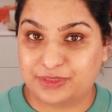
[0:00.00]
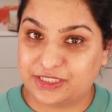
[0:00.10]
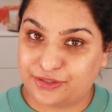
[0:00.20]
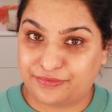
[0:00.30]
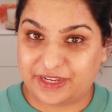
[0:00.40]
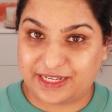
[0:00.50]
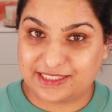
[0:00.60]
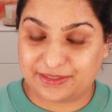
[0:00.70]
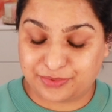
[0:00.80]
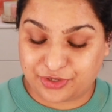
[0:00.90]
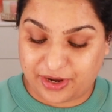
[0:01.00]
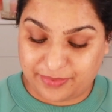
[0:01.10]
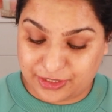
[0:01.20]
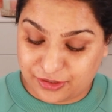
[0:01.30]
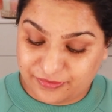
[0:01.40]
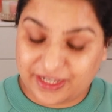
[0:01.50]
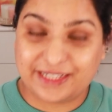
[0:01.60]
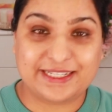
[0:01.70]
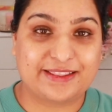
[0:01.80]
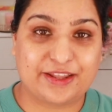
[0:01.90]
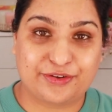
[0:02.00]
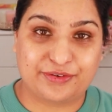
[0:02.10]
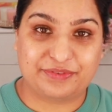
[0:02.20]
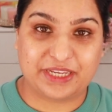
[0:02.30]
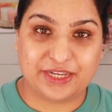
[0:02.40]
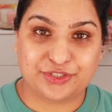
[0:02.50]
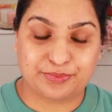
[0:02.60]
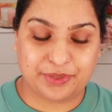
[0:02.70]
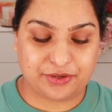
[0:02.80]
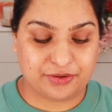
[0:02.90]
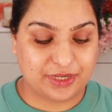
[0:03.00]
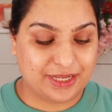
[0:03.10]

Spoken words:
please don't forget to subscribe and don't forget to hit that notification bell